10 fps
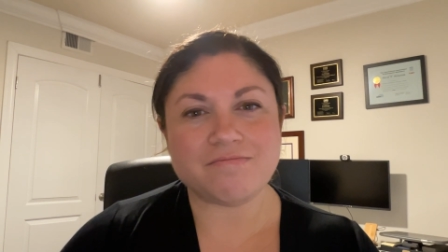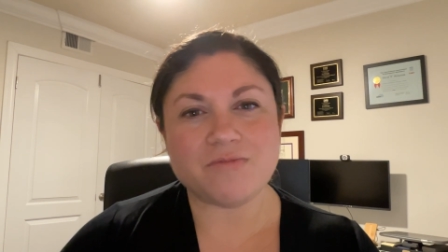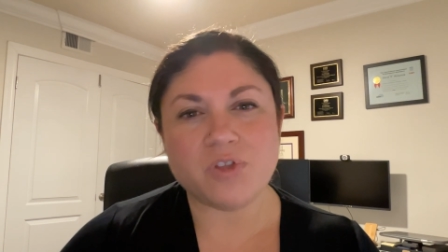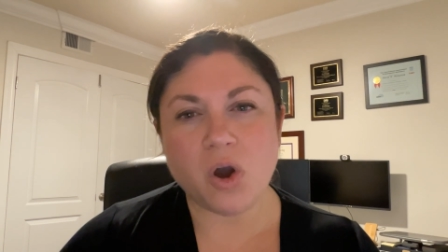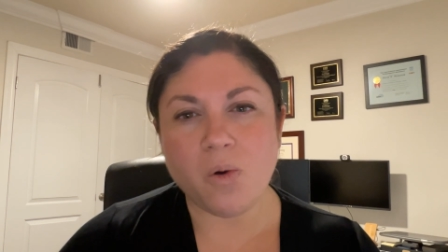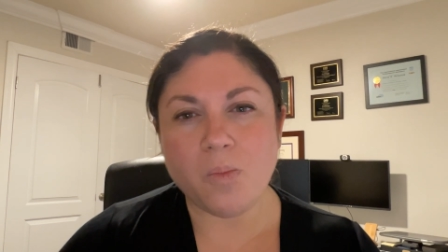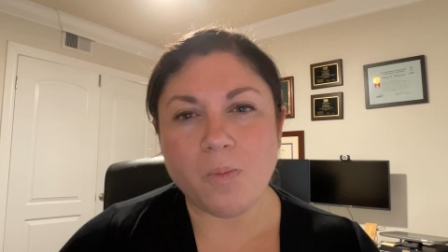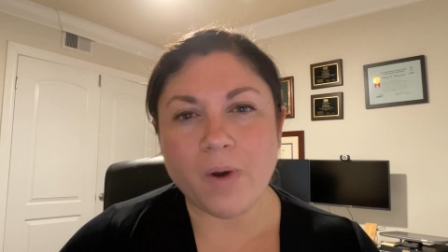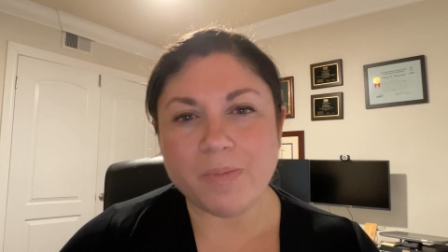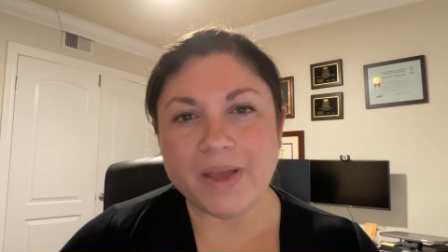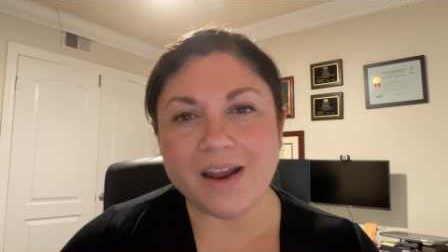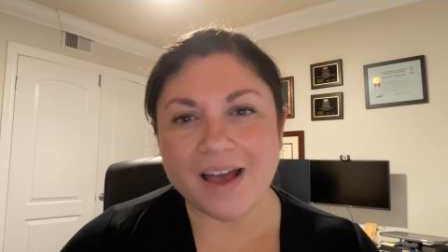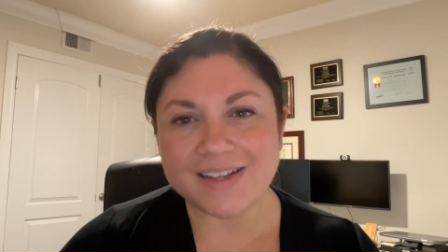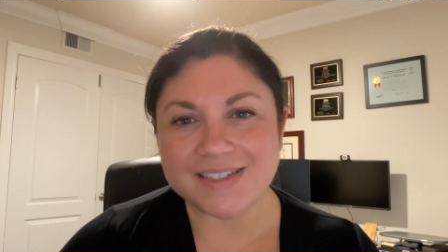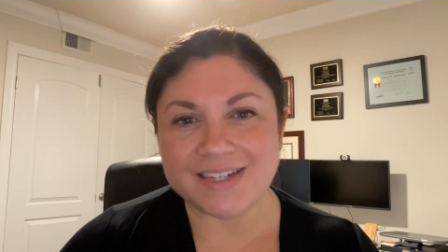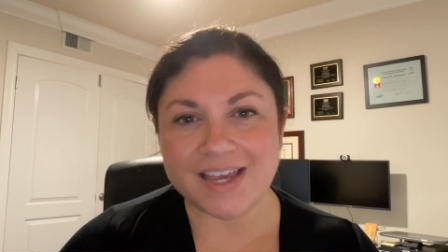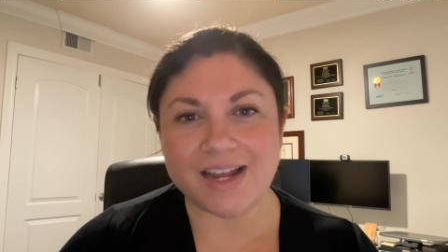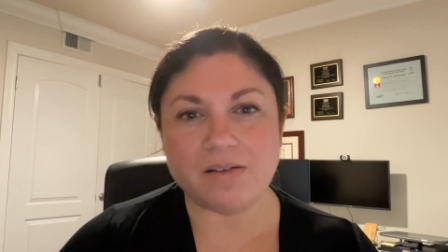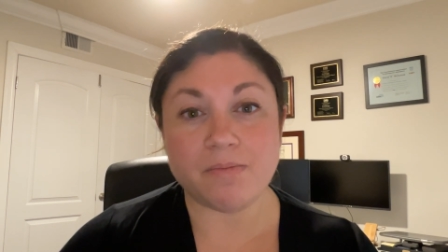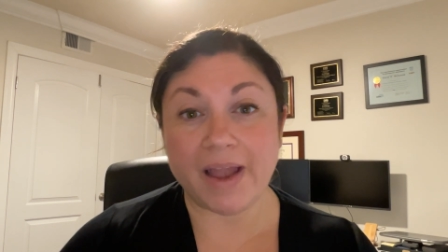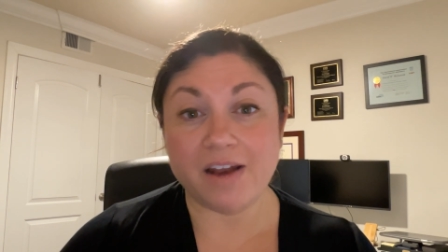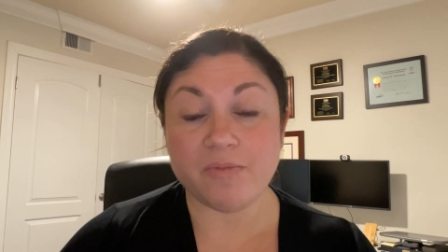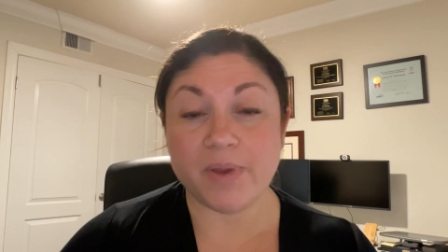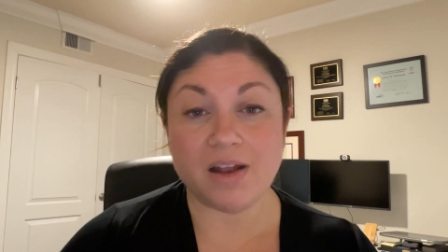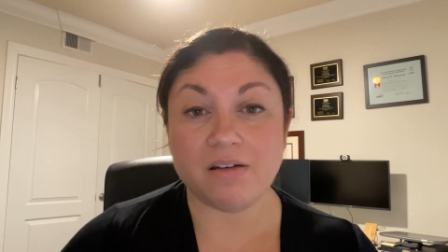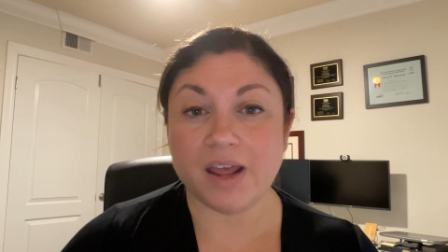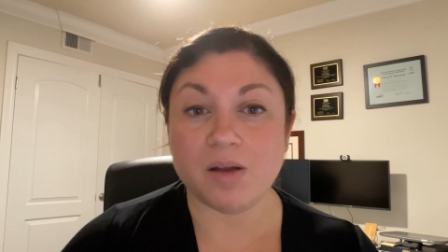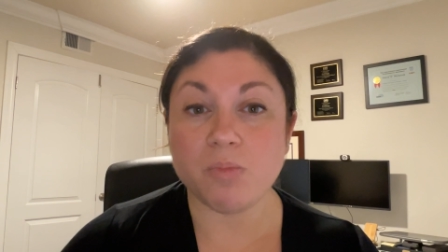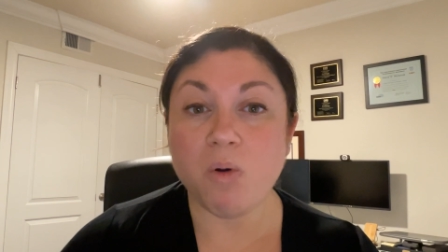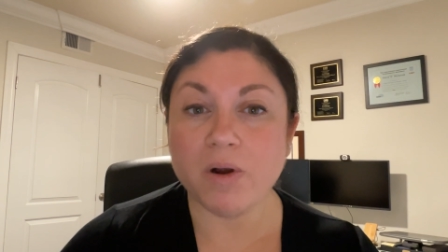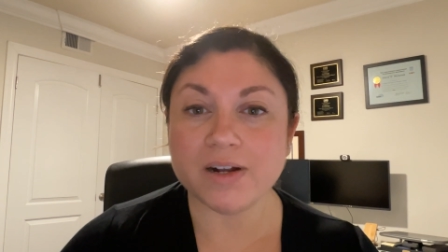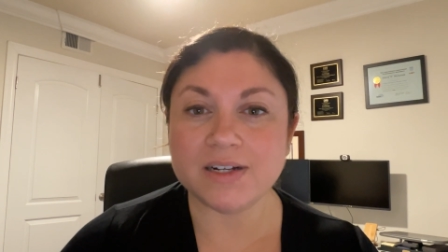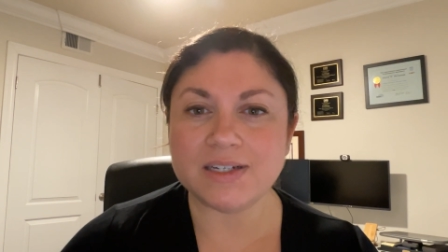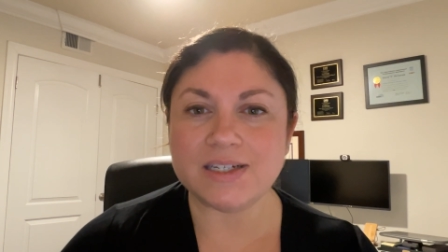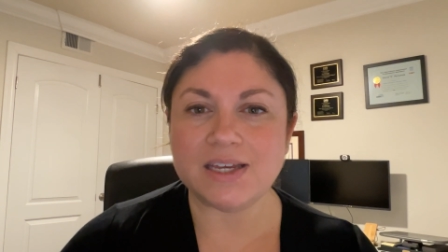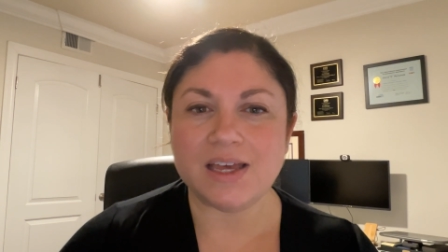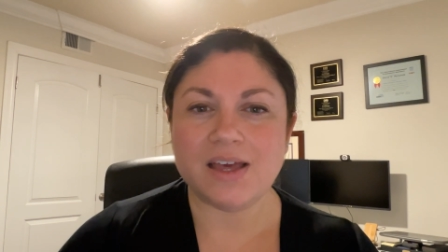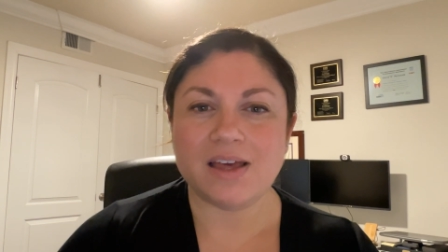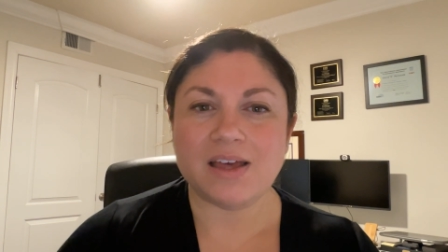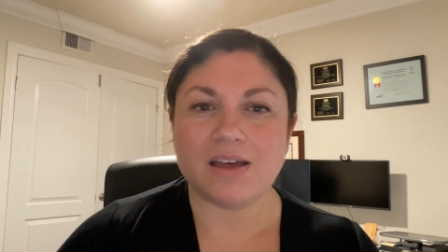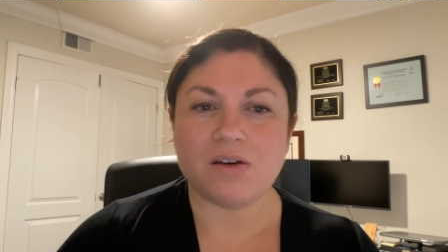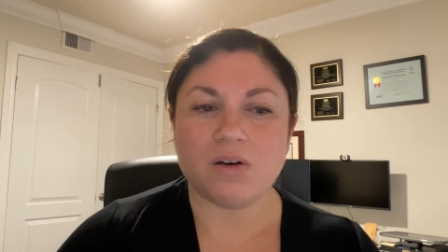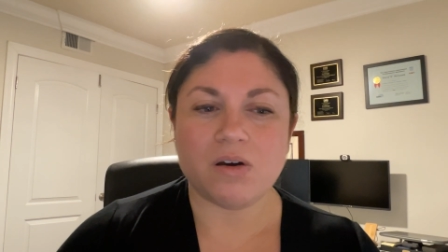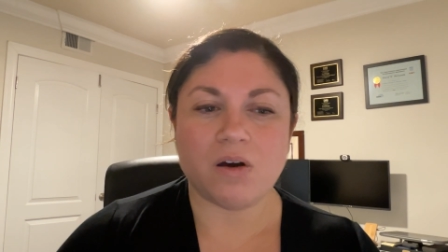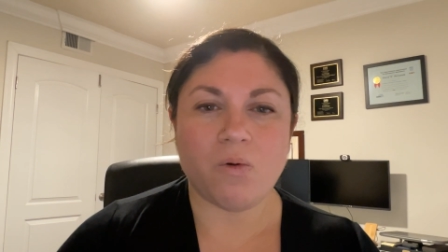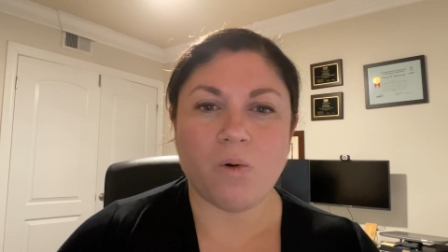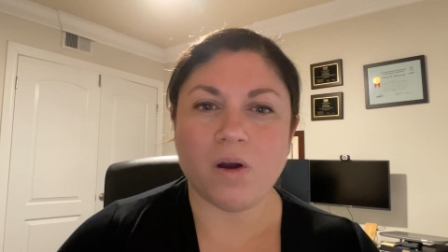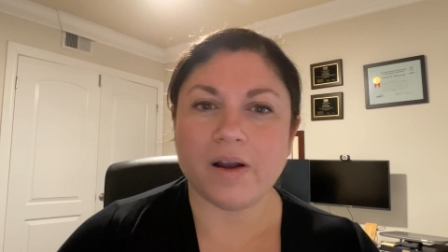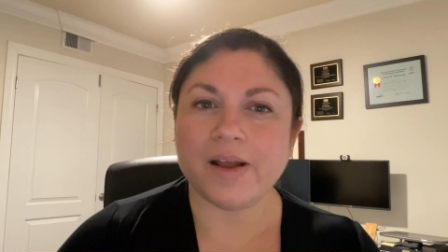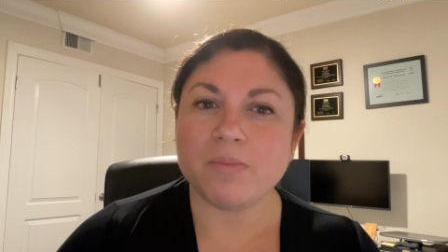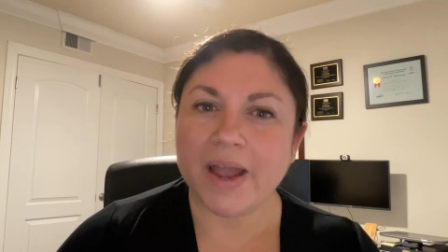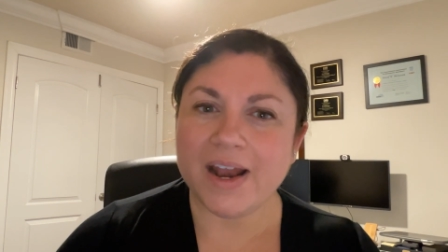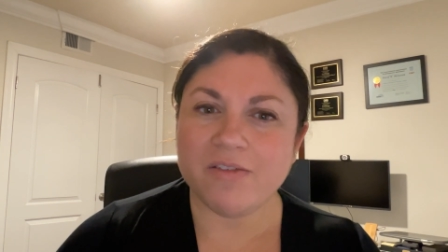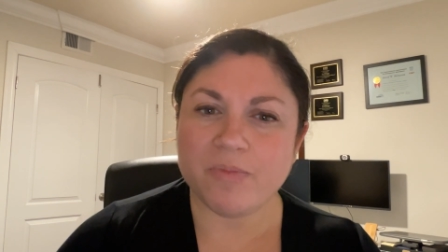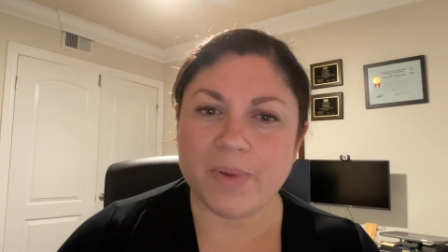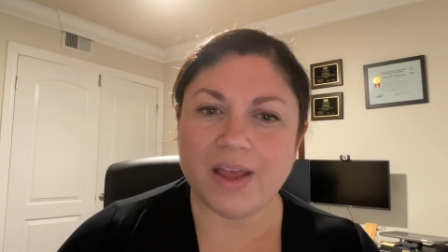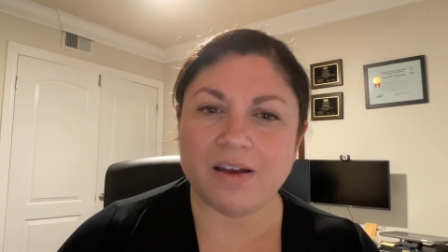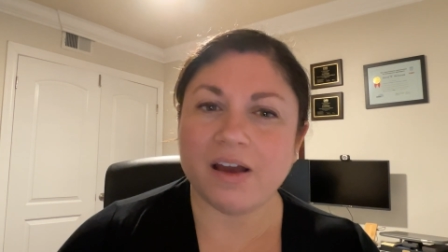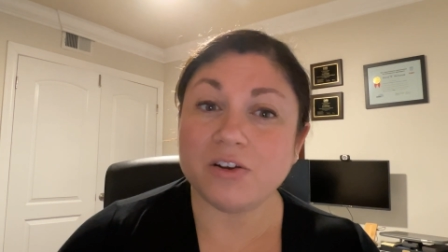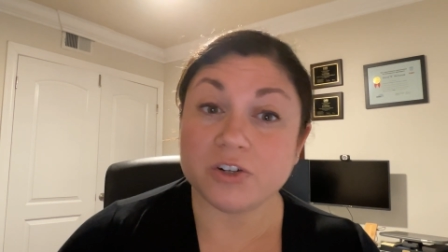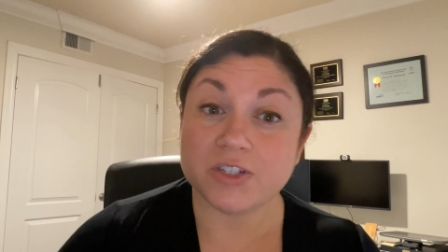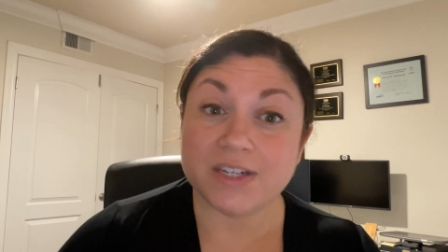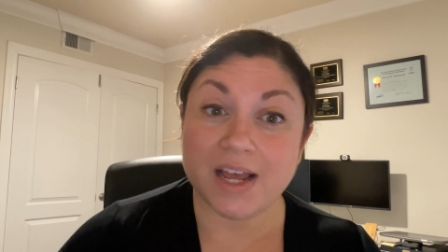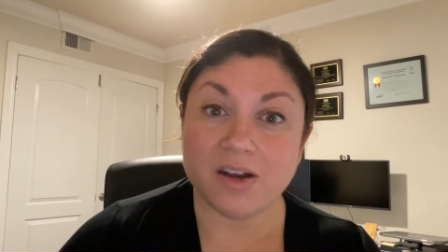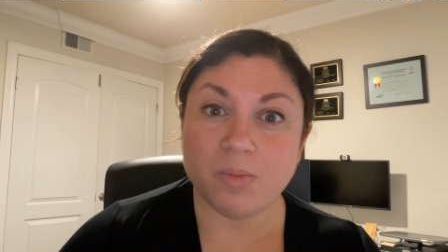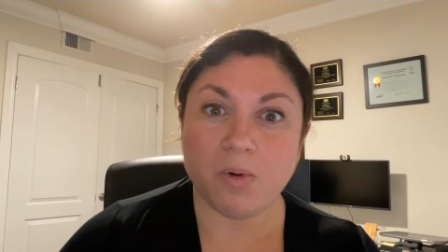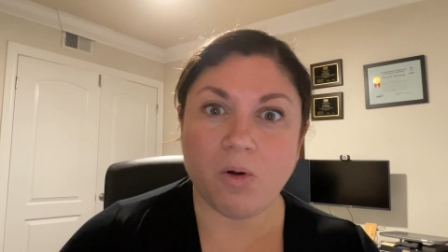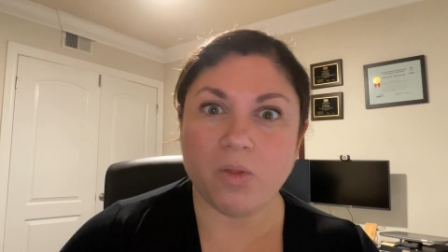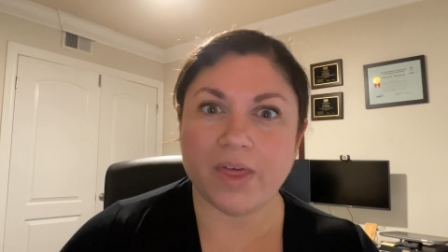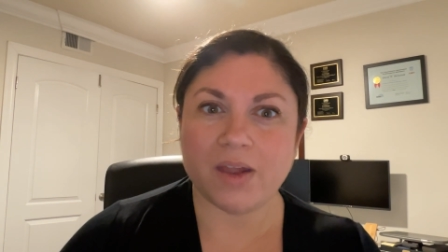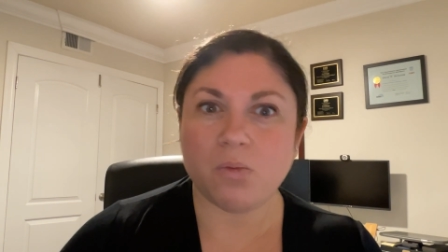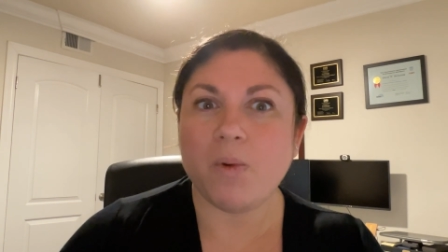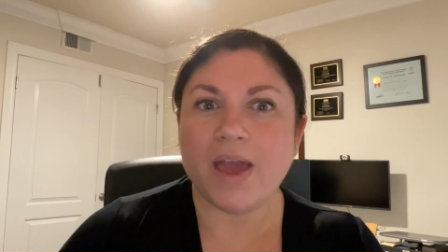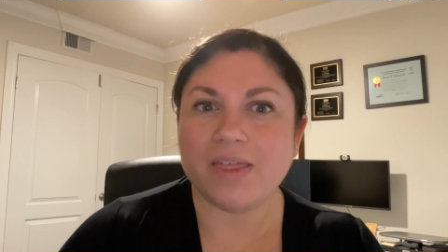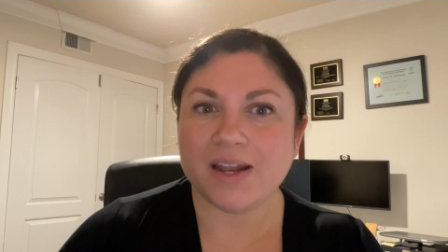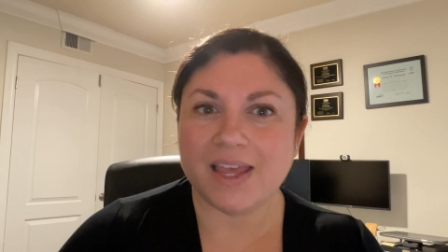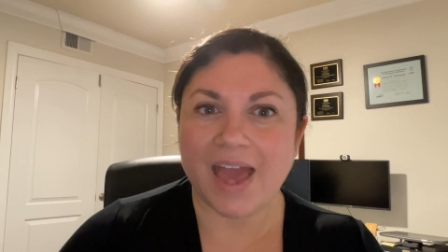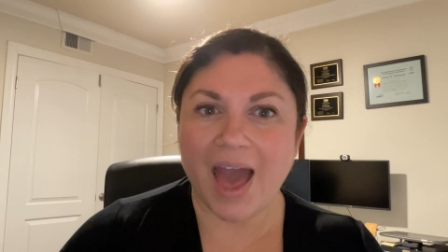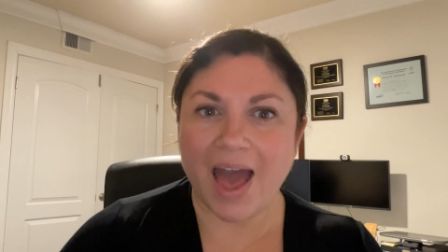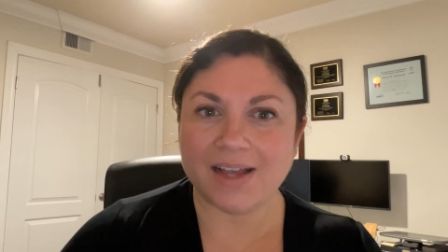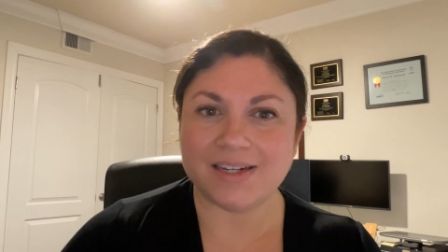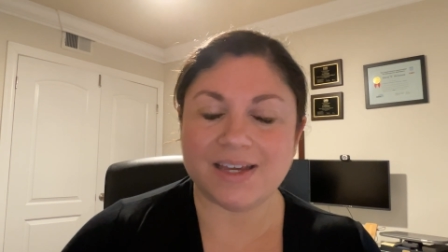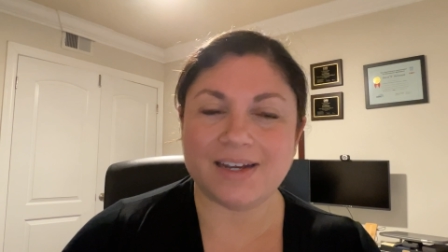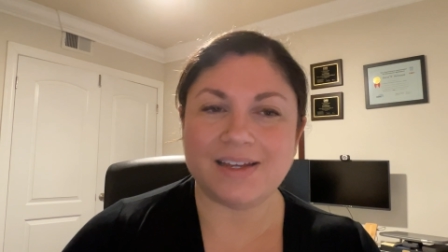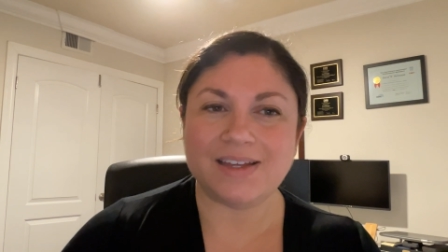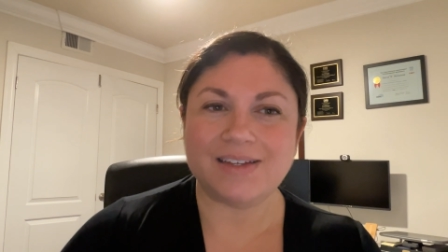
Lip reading: though what Pinchas did might have been important, or it might have been understandable, that the way that he acted,